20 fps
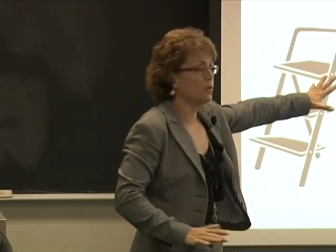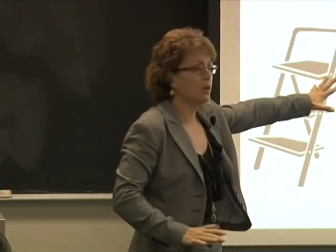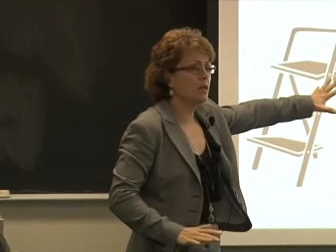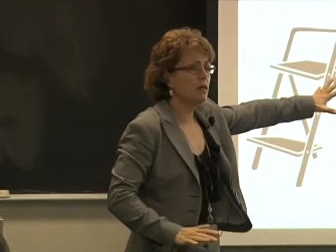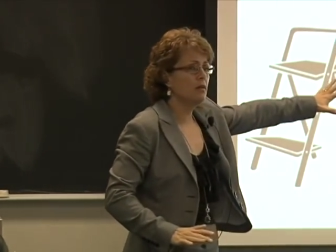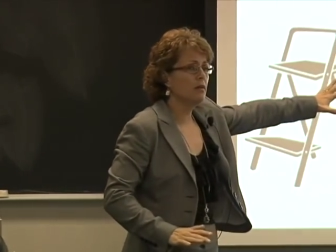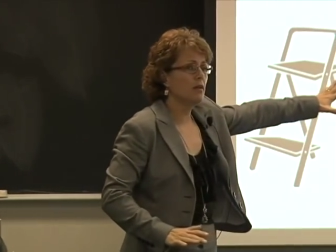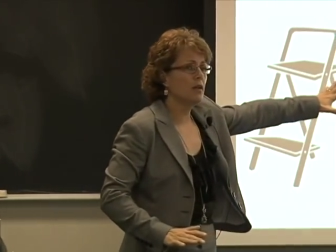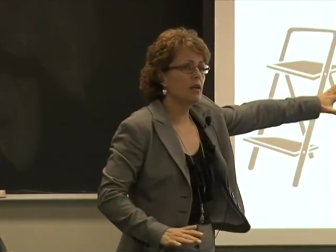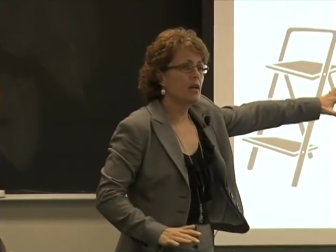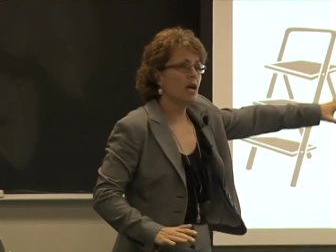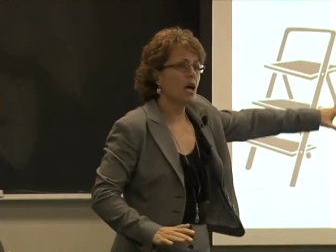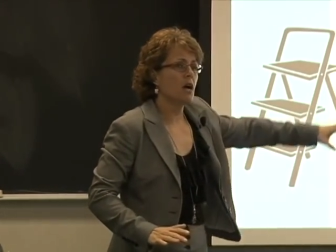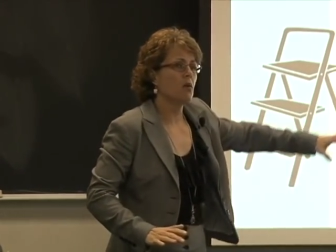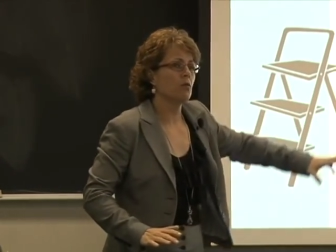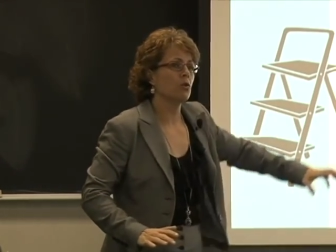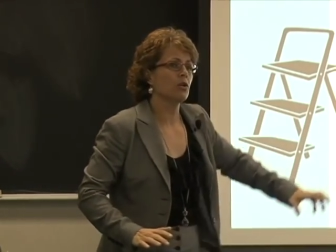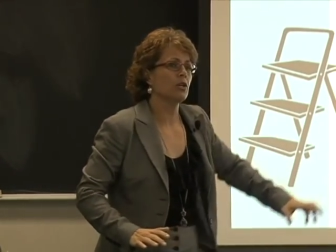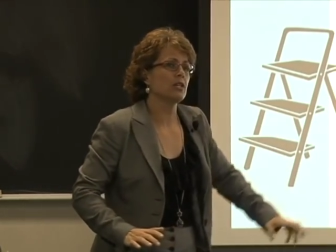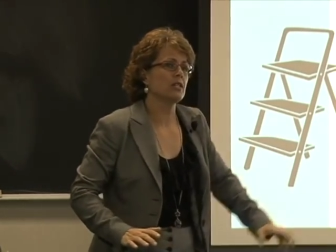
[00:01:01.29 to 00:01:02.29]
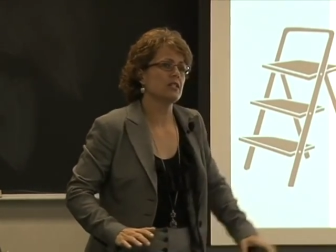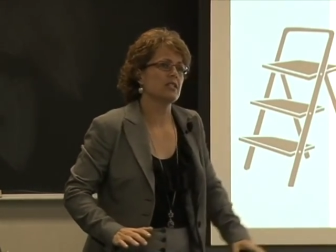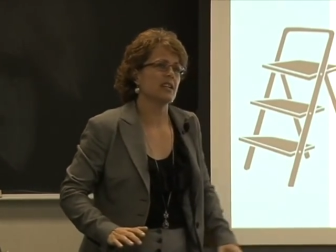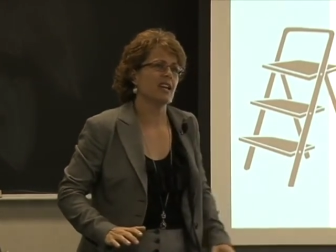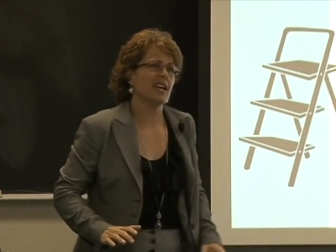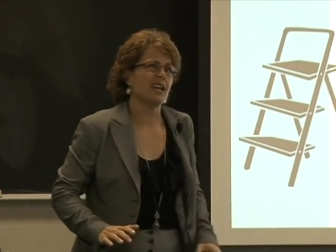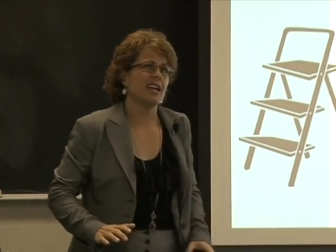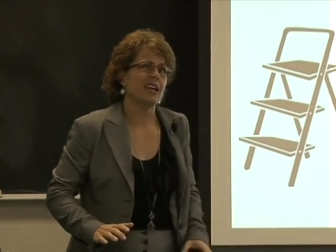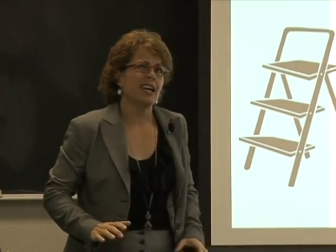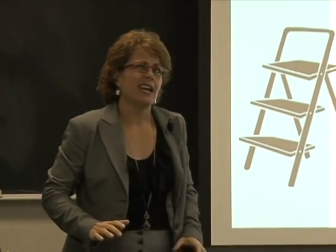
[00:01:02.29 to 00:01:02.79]
one. And we're going to
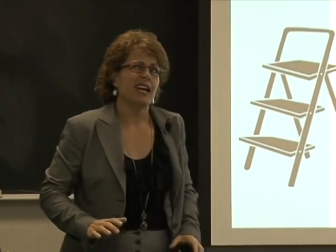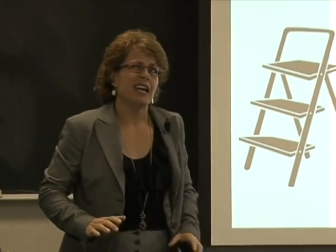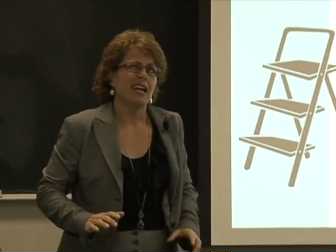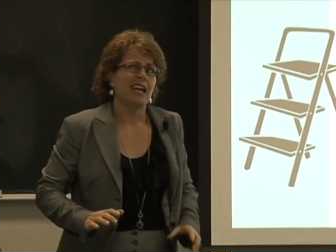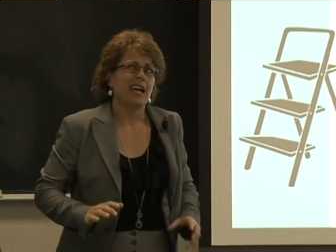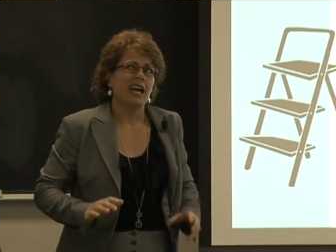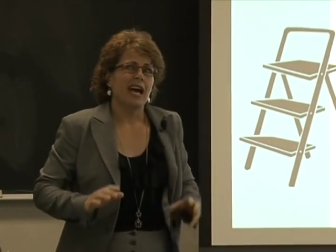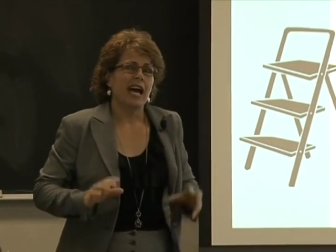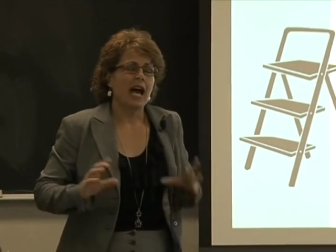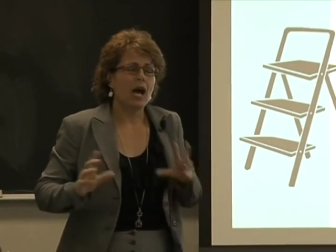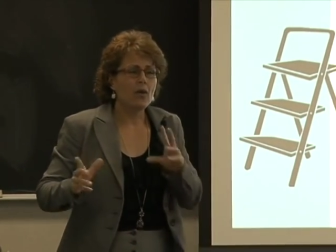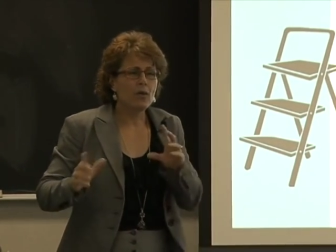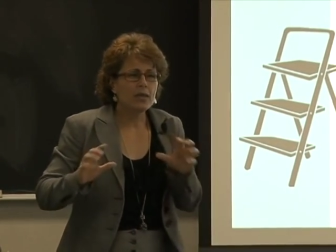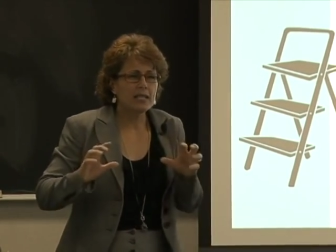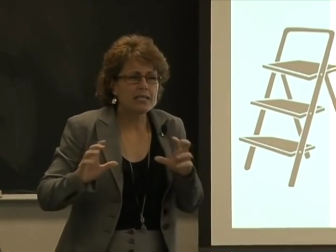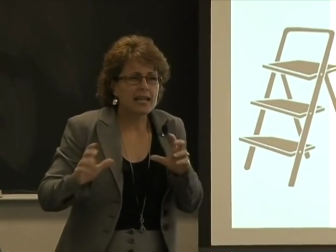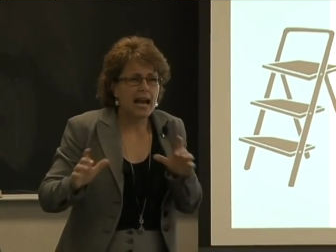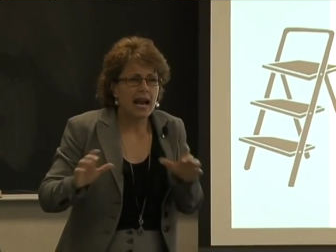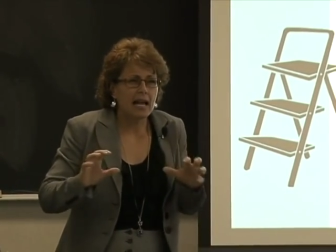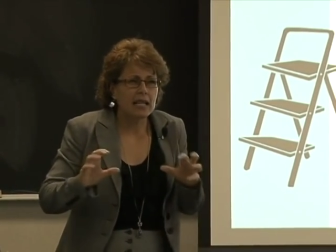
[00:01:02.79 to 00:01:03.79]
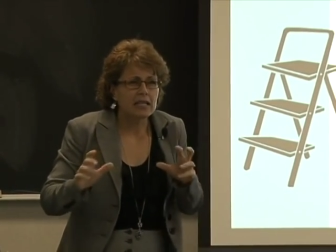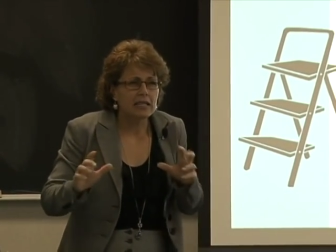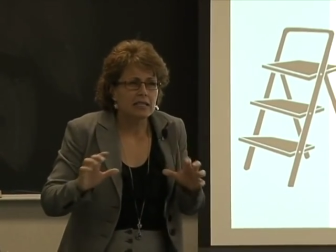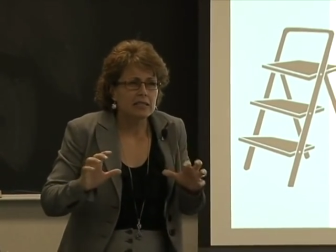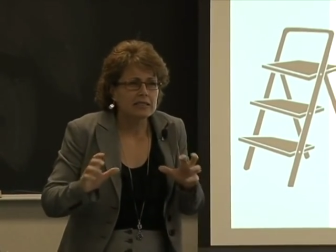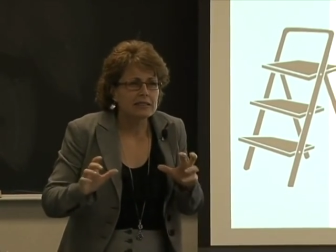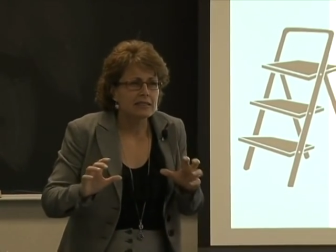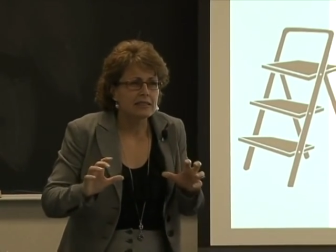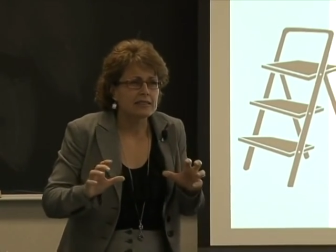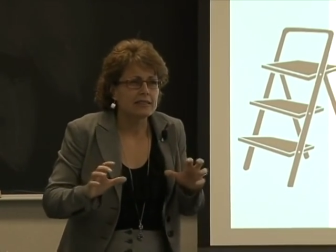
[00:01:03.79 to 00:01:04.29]
say, how exactly
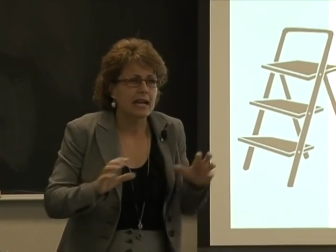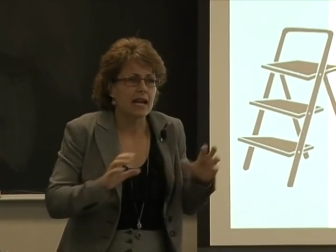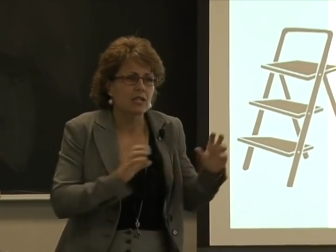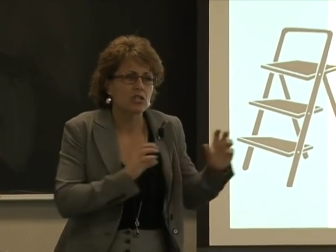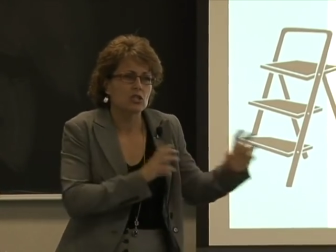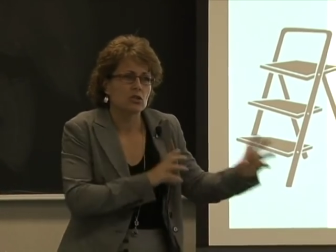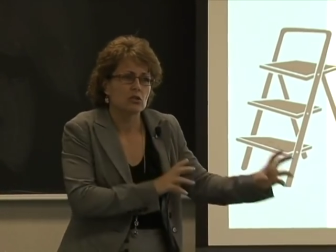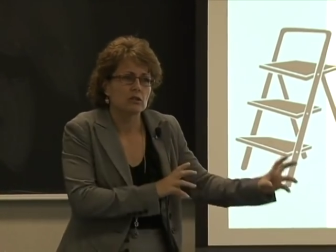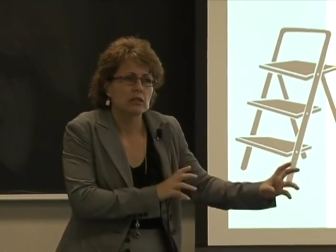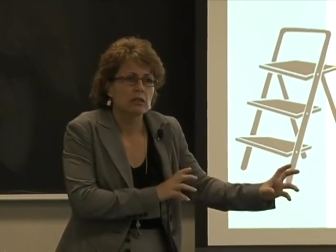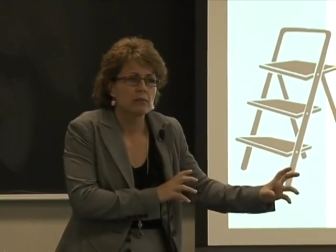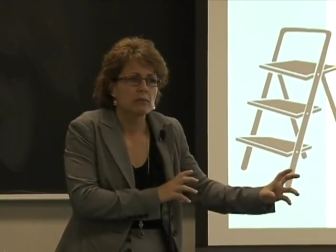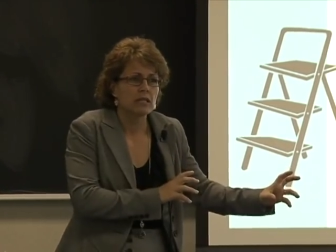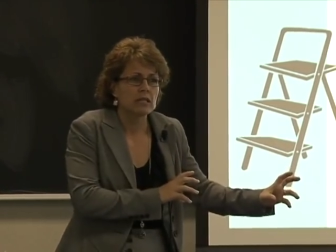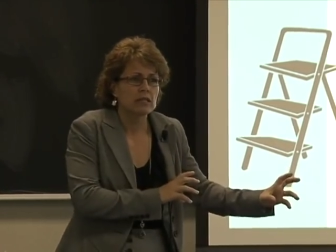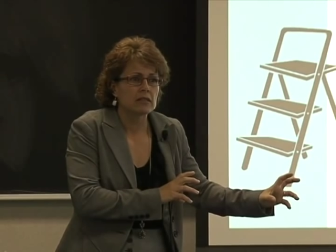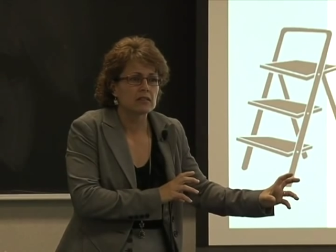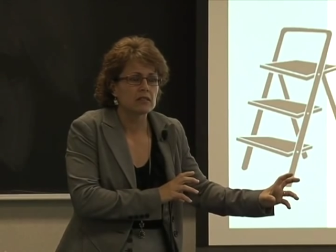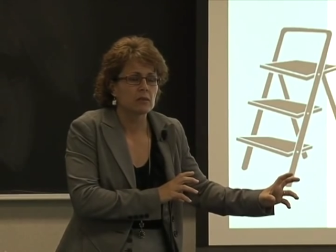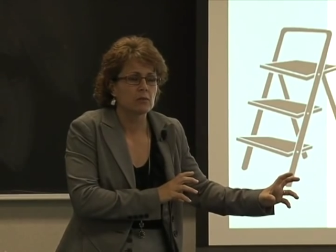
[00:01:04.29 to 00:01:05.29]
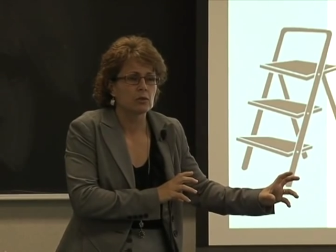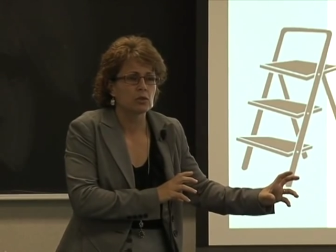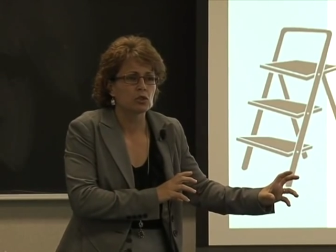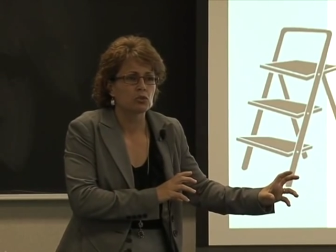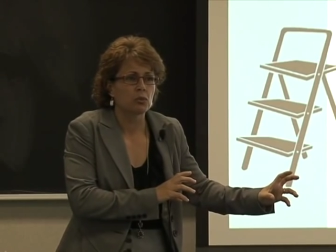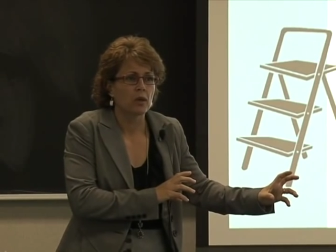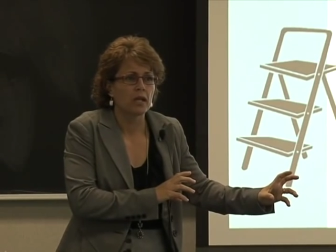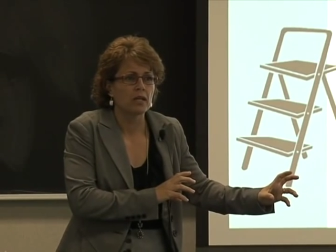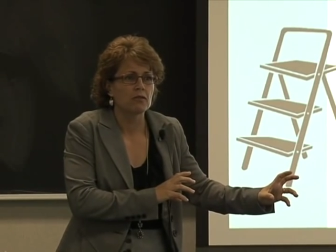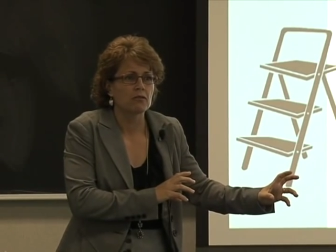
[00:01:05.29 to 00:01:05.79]
is the statute limiting
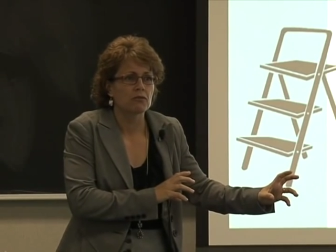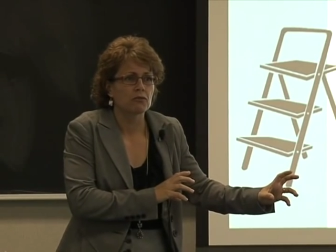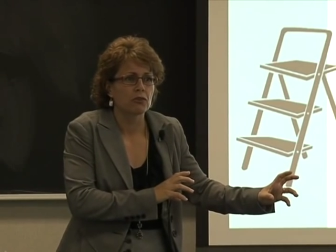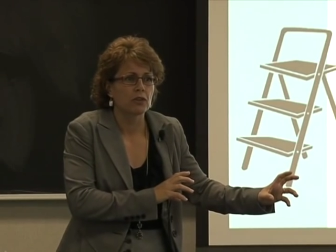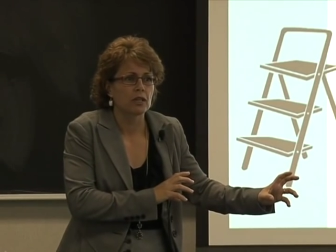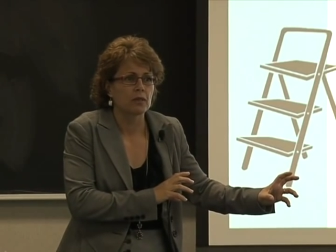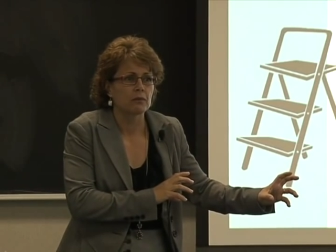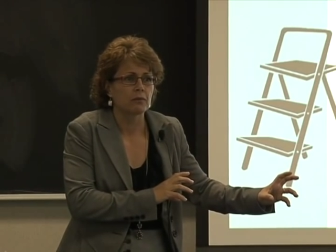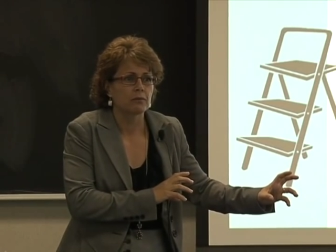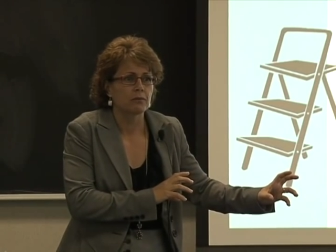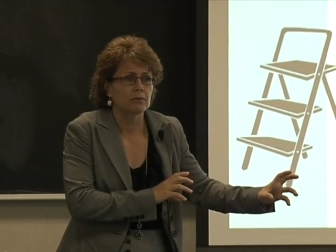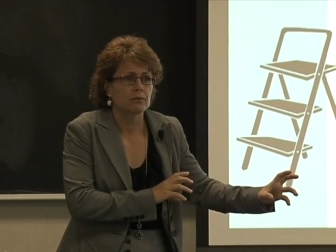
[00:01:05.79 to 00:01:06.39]
someone's right and freedom?